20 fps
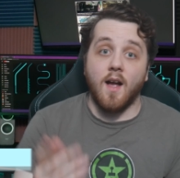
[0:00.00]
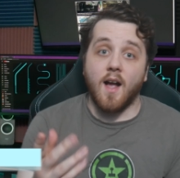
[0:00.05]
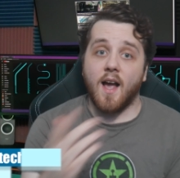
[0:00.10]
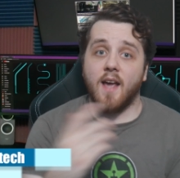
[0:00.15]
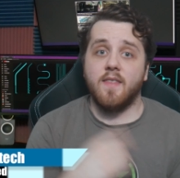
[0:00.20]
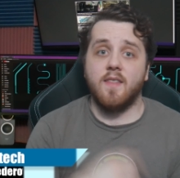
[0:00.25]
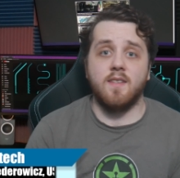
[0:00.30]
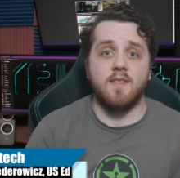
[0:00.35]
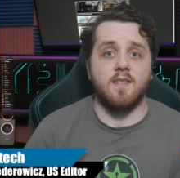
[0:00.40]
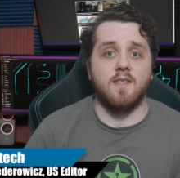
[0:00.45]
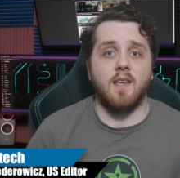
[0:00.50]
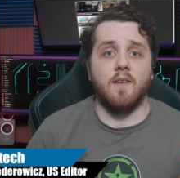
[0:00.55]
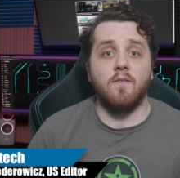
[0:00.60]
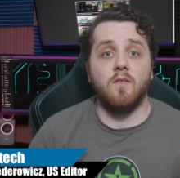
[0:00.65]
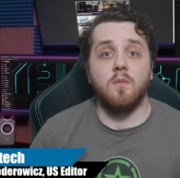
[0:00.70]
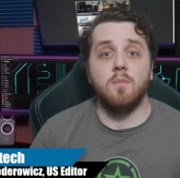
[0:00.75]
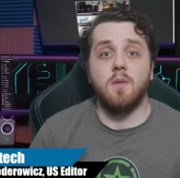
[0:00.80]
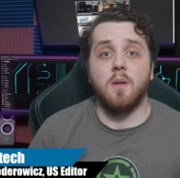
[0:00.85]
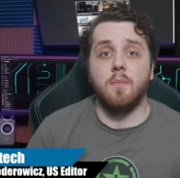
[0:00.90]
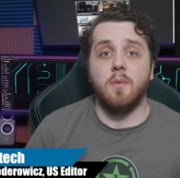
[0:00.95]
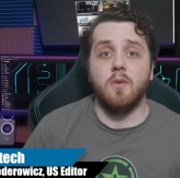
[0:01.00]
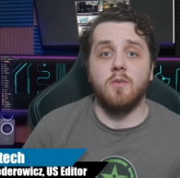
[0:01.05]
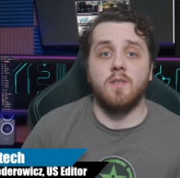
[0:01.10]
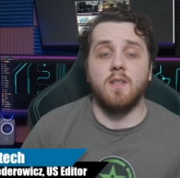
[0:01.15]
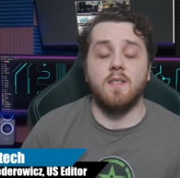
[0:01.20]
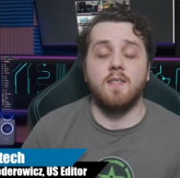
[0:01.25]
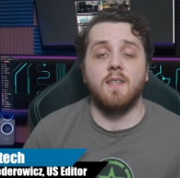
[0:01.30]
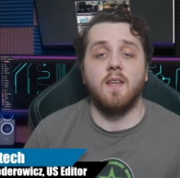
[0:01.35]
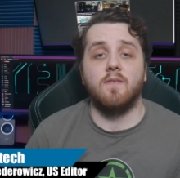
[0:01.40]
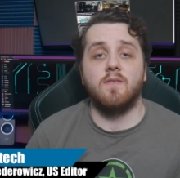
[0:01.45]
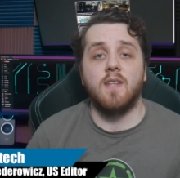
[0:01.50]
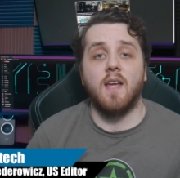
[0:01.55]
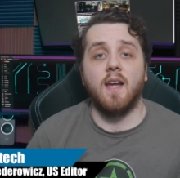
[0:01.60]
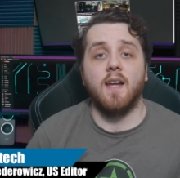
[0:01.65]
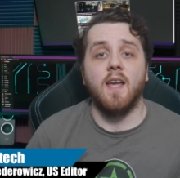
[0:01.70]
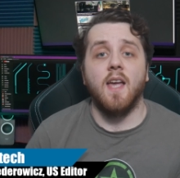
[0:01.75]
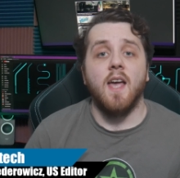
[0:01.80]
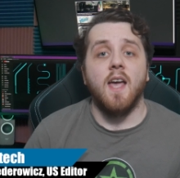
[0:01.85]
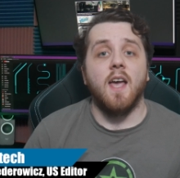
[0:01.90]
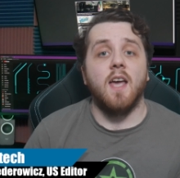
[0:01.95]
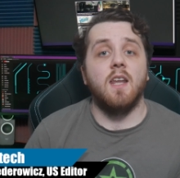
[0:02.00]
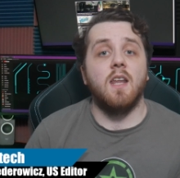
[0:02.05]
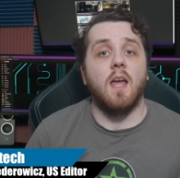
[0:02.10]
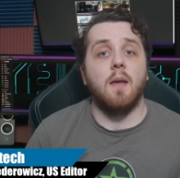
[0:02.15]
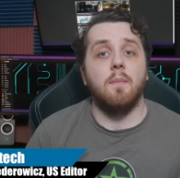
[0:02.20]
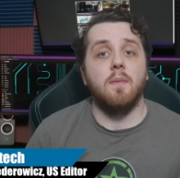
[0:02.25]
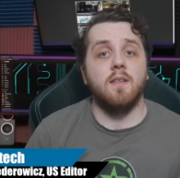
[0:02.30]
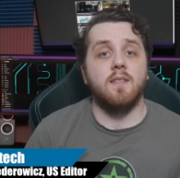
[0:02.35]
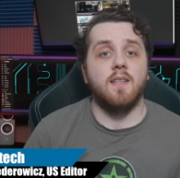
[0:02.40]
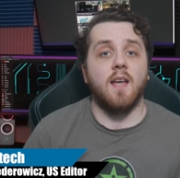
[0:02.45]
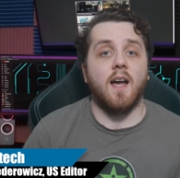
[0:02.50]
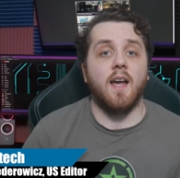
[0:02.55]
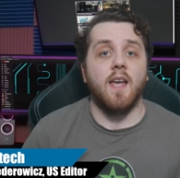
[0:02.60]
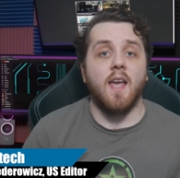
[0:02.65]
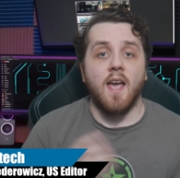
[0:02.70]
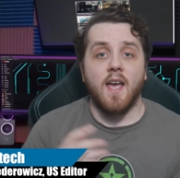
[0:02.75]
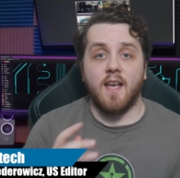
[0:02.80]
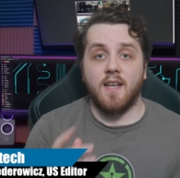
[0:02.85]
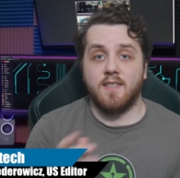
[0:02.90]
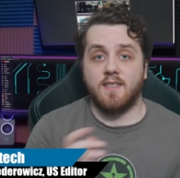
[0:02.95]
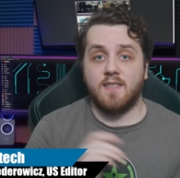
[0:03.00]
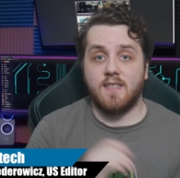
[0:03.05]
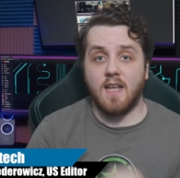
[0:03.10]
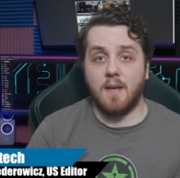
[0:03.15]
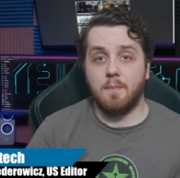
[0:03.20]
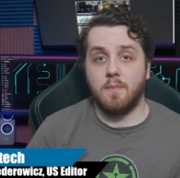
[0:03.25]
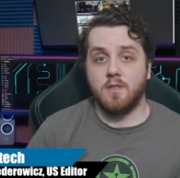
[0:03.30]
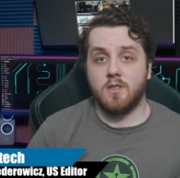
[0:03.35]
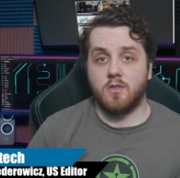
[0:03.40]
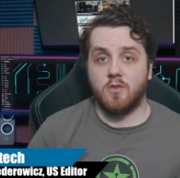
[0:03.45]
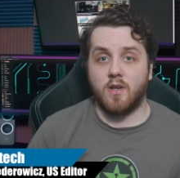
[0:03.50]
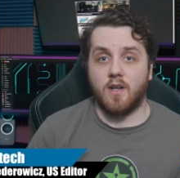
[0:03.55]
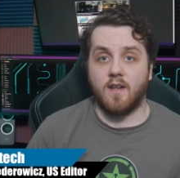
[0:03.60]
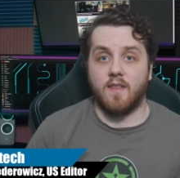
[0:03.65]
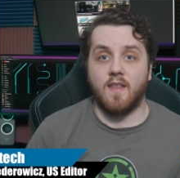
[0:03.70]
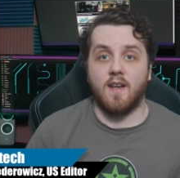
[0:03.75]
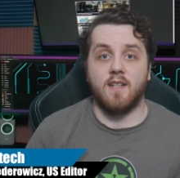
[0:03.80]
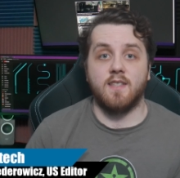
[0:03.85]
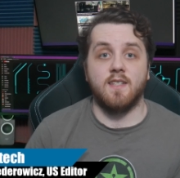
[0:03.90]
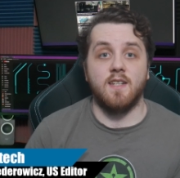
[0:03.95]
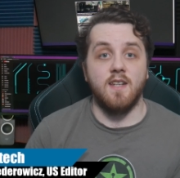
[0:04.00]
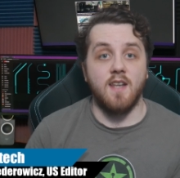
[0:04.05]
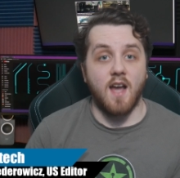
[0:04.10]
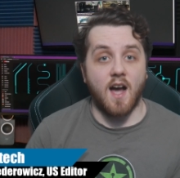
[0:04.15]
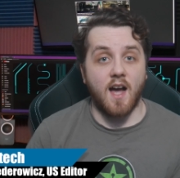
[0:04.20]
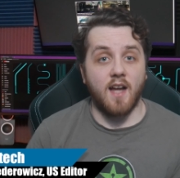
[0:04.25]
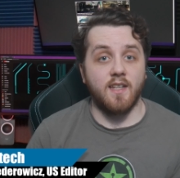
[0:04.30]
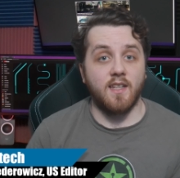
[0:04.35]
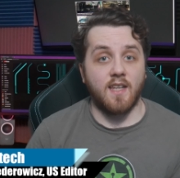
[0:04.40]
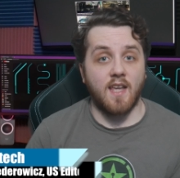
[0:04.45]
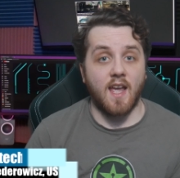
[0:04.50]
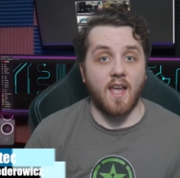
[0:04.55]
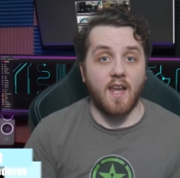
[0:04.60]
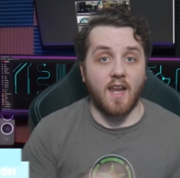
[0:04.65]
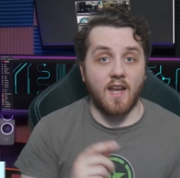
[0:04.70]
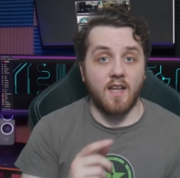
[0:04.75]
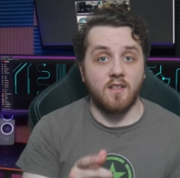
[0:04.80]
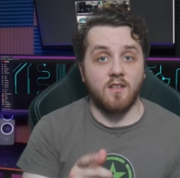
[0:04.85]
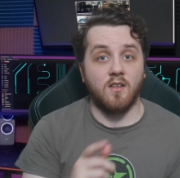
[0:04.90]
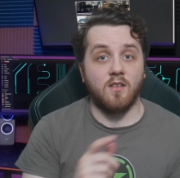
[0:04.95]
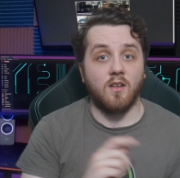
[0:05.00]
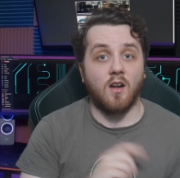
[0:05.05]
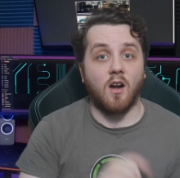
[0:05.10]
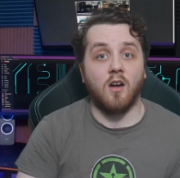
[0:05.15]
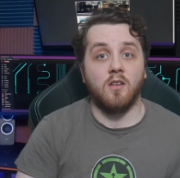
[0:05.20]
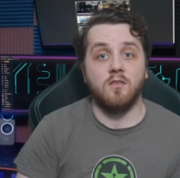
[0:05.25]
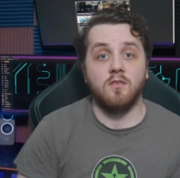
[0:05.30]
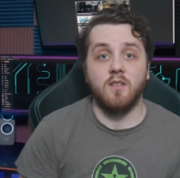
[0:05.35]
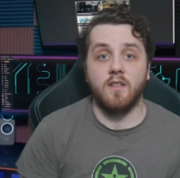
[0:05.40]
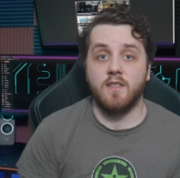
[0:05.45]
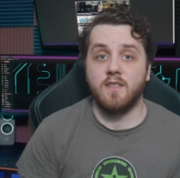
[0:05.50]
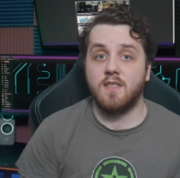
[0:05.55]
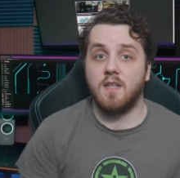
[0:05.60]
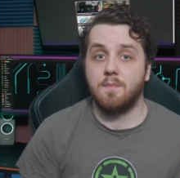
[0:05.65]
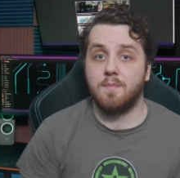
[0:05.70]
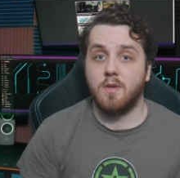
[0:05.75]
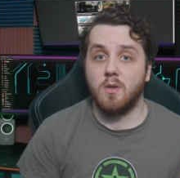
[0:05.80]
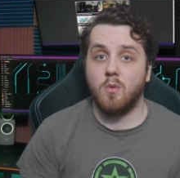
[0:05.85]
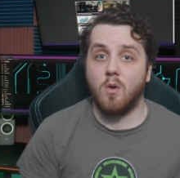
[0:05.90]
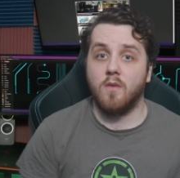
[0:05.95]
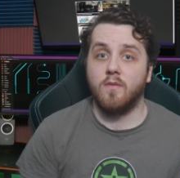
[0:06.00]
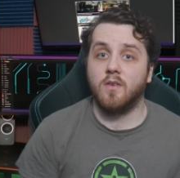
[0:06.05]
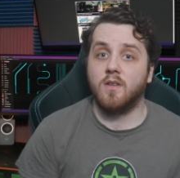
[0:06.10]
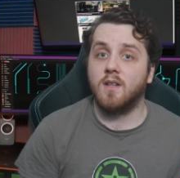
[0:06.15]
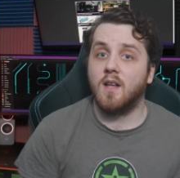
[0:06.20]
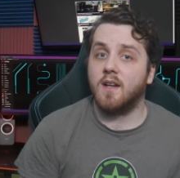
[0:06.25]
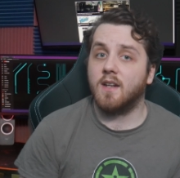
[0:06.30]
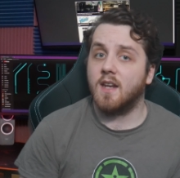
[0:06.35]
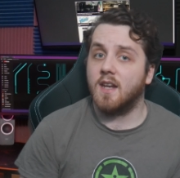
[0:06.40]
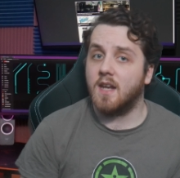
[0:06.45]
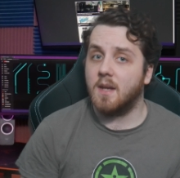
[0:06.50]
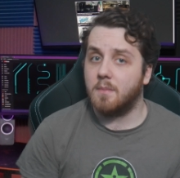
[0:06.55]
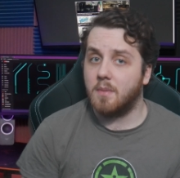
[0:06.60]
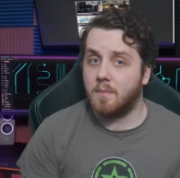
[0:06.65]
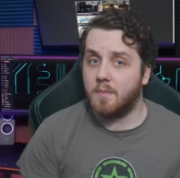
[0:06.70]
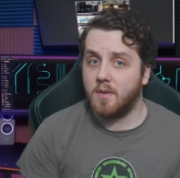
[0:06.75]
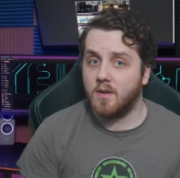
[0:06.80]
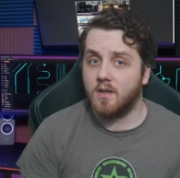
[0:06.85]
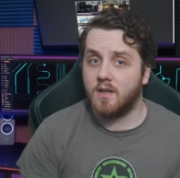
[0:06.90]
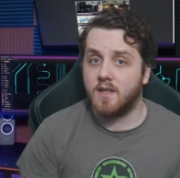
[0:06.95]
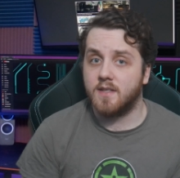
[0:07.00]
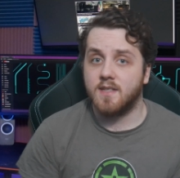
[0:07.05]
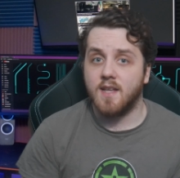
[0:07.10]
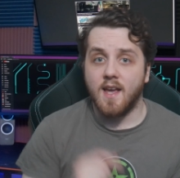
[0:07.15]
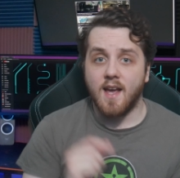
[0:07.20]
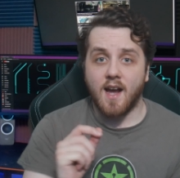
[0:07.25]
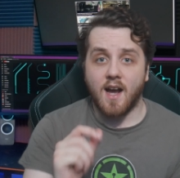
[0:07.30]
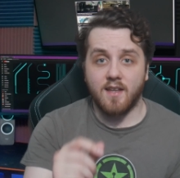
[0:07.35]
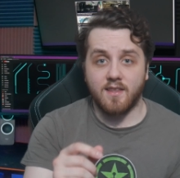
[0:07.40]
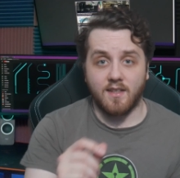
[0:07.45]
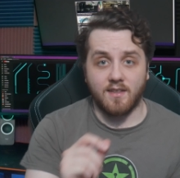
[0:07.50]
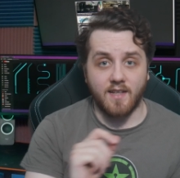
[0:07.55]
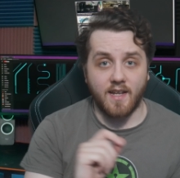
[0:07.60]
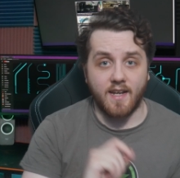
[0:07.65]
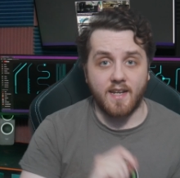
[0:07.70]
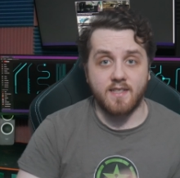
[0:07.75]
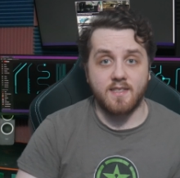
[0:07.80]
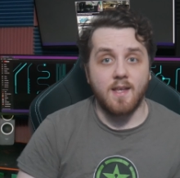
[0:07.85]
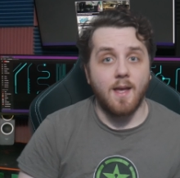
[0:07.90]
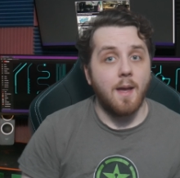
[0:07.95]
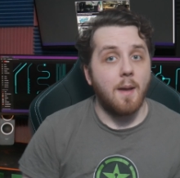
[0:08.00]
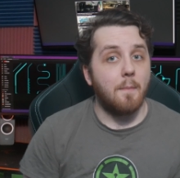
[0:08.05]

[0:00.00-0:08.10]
Hi, this is Em from WCCF Tech, and MSI has demonstrated that its non-K Intel Alder Lake CPU overclocking capabilities on the latest